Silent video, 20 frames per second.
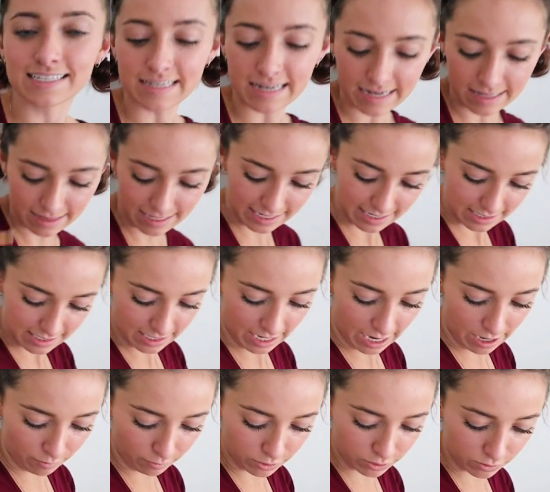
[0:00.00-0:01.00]
to take this and
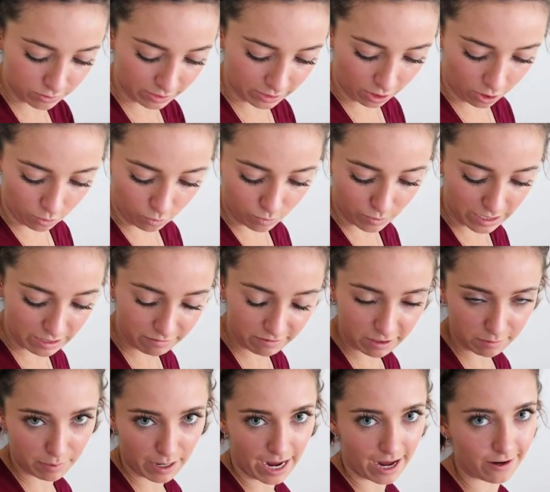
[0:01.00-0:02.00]
I would do like a
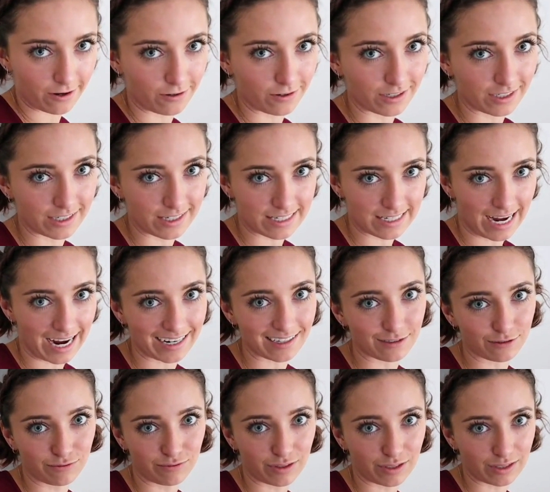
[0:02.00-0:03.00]
weaving pattern on the side
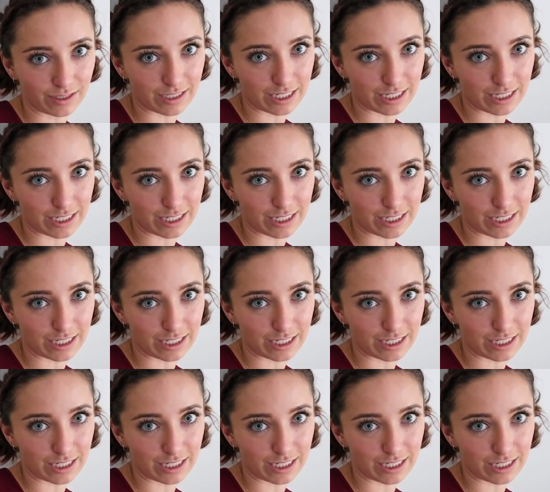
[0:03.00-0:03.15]
to fill